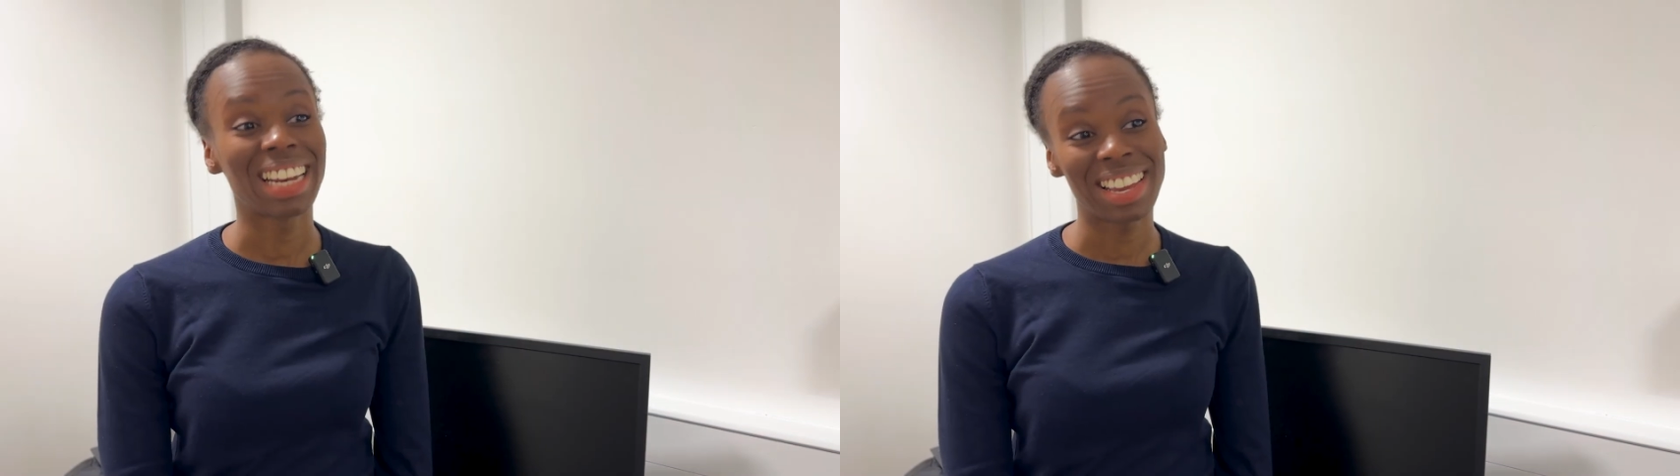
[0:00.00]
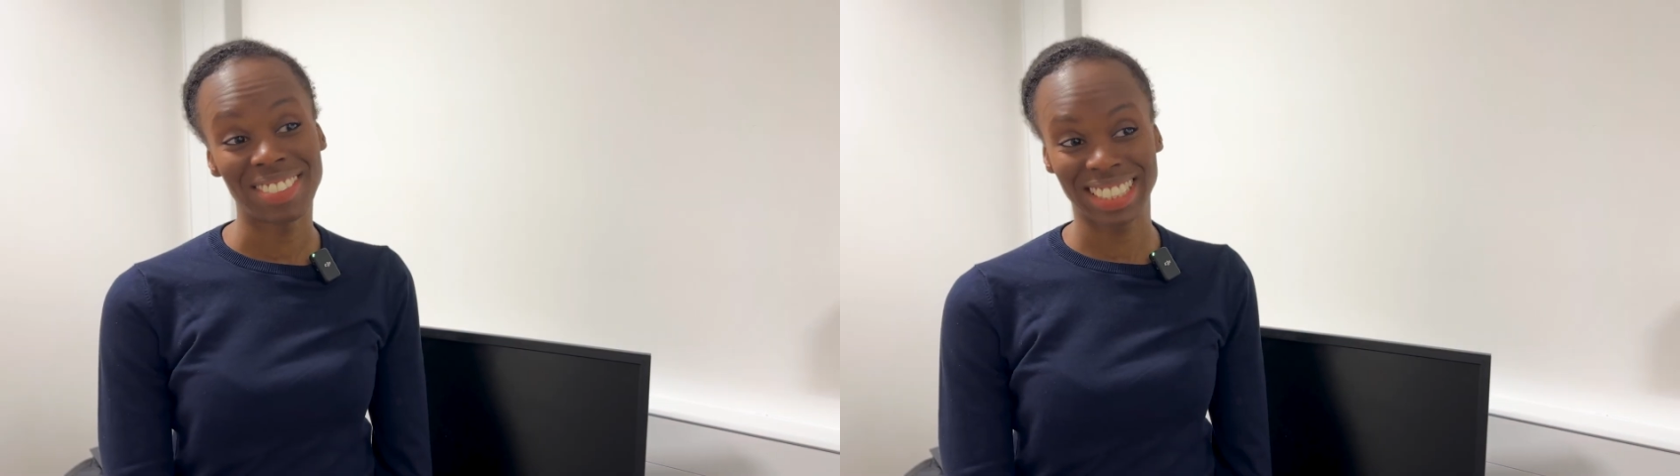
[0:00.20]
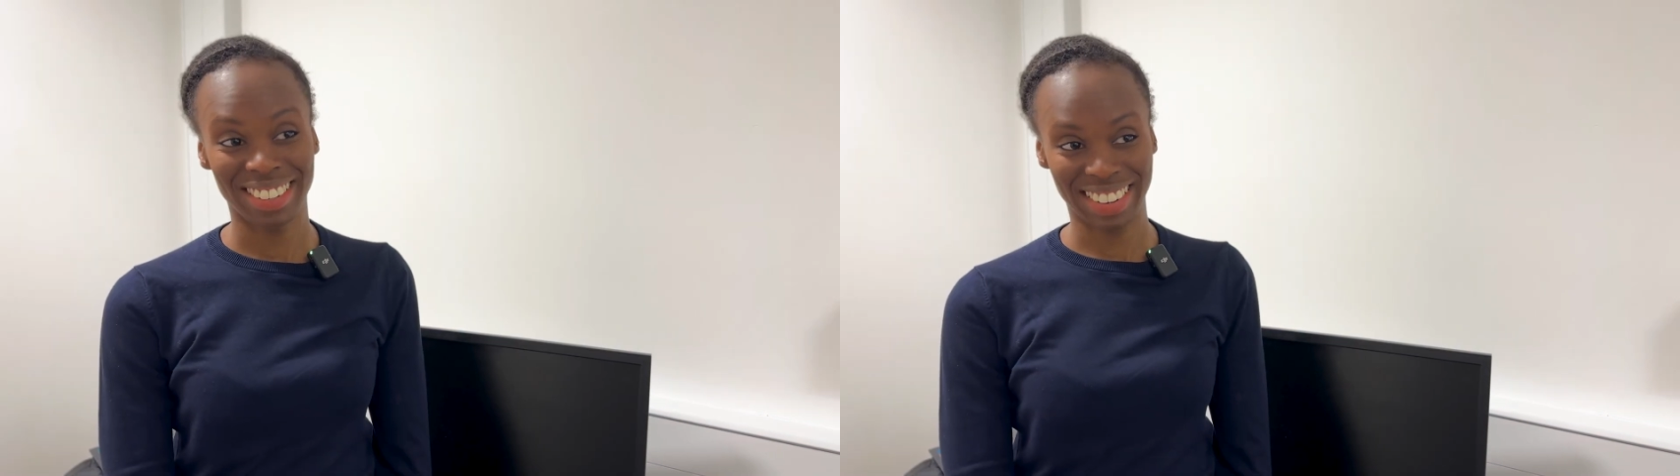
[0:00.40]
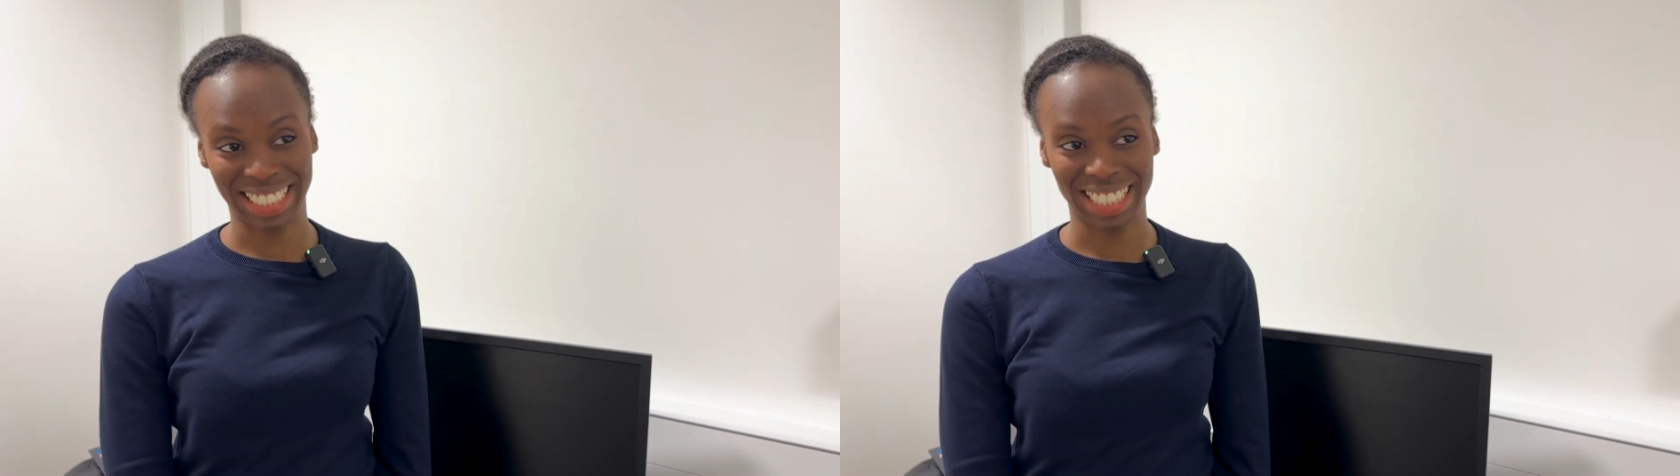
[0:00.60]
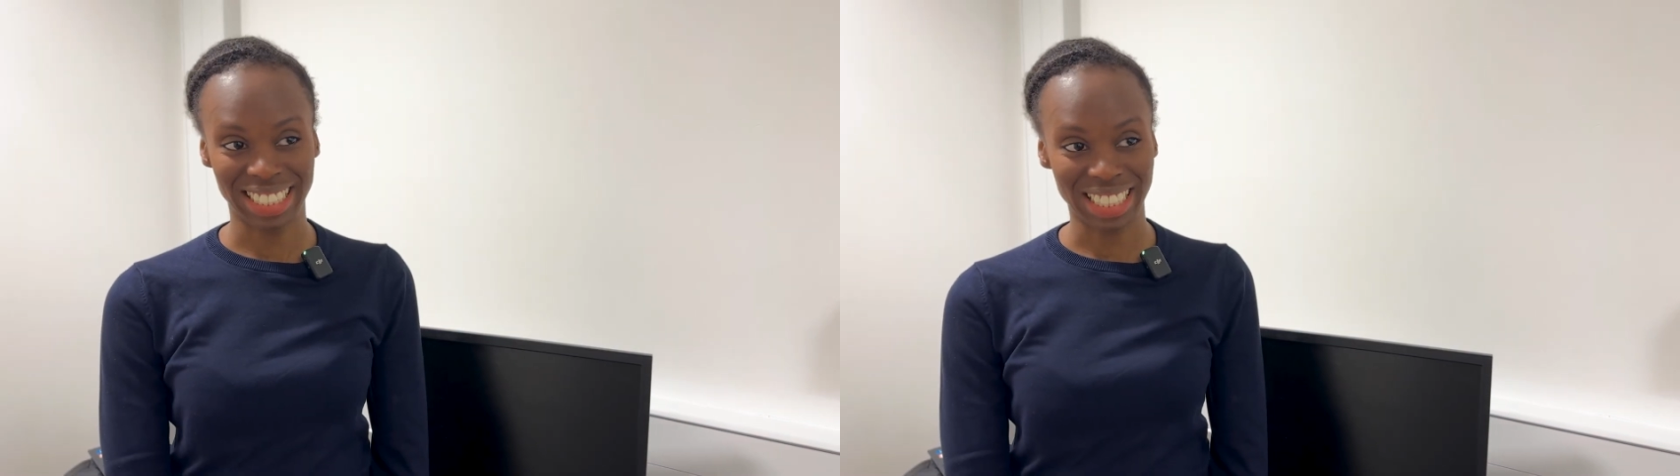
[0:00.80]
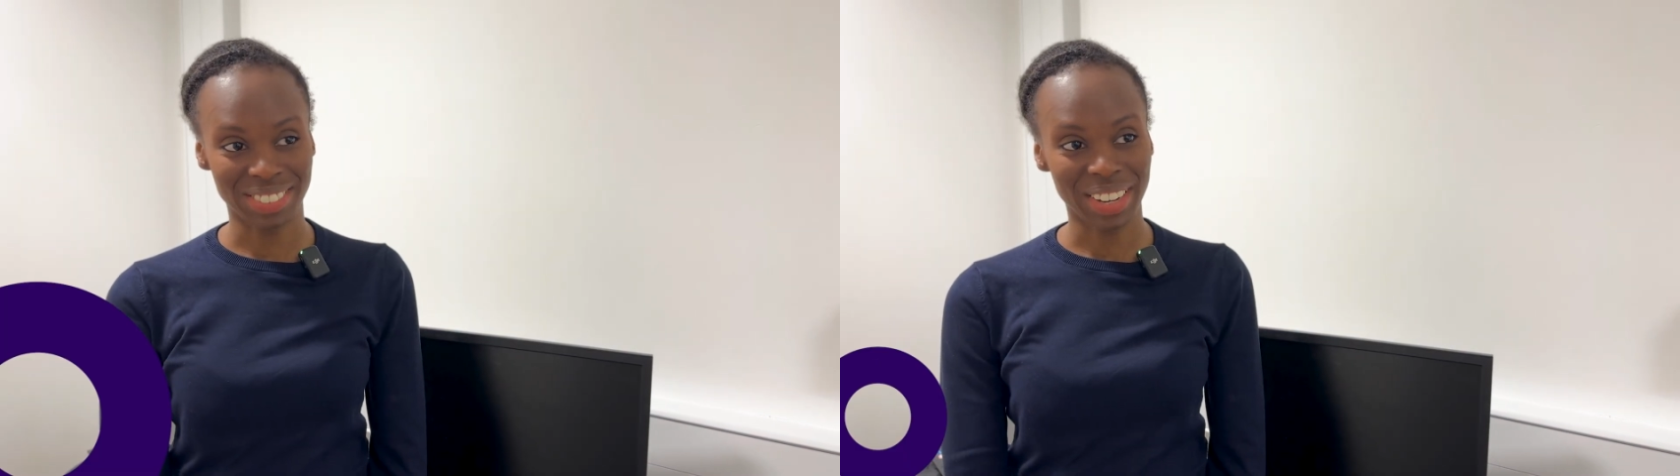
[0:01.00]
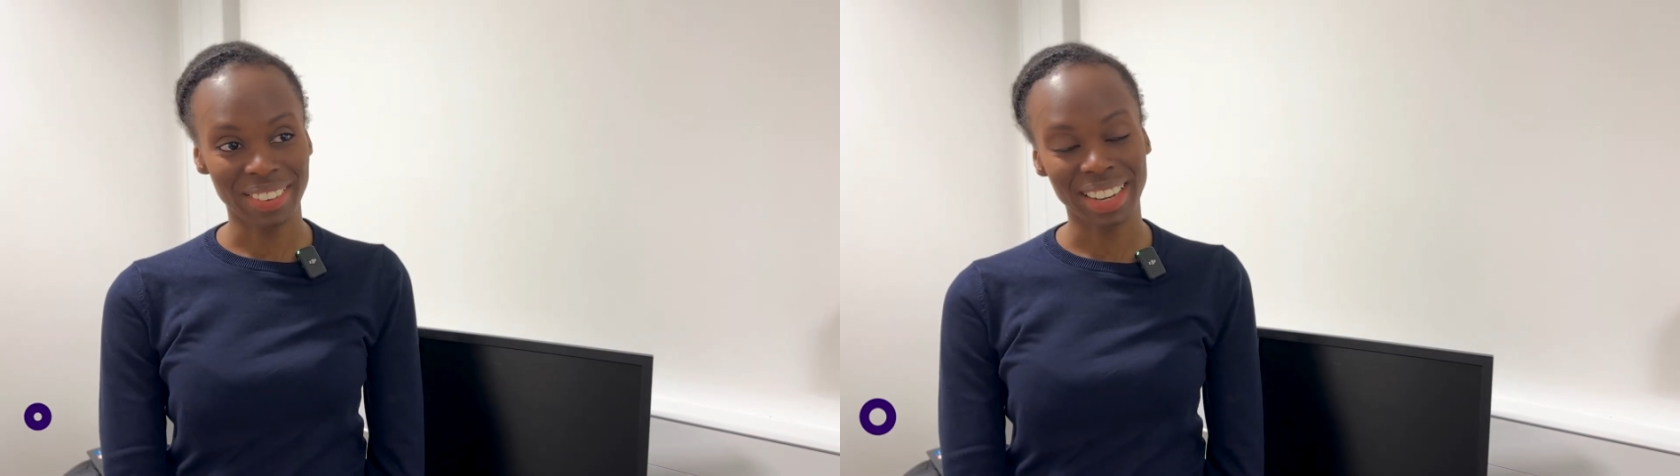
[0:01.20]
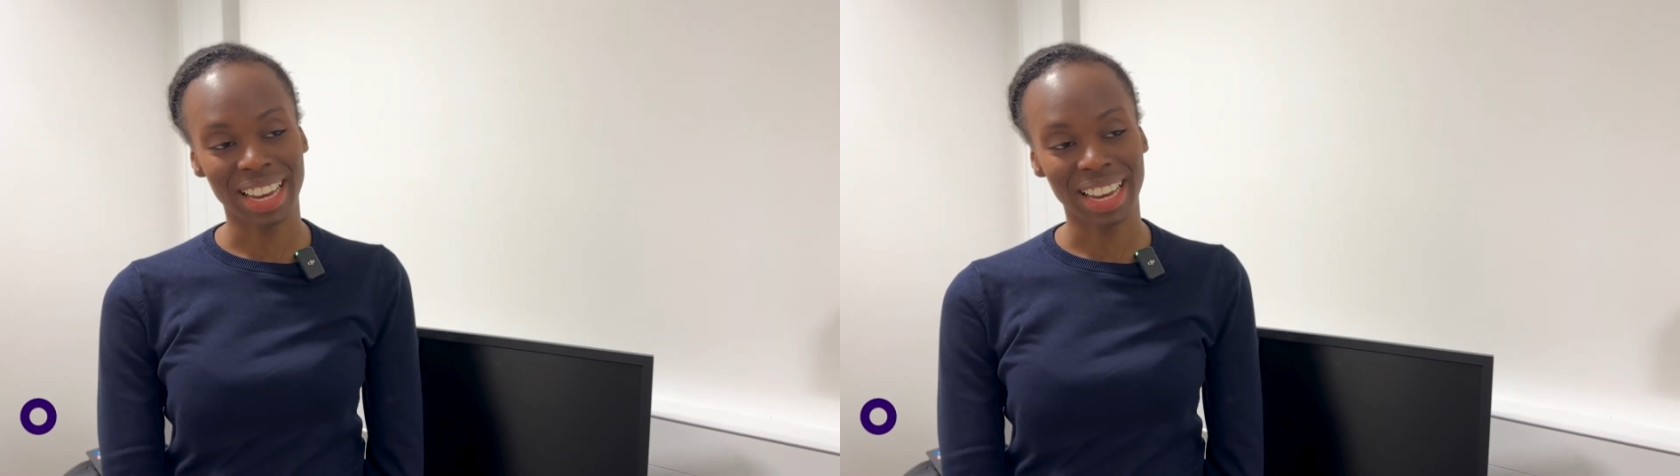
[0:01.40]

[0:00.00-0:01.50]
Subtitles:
name is Areti Adejumo.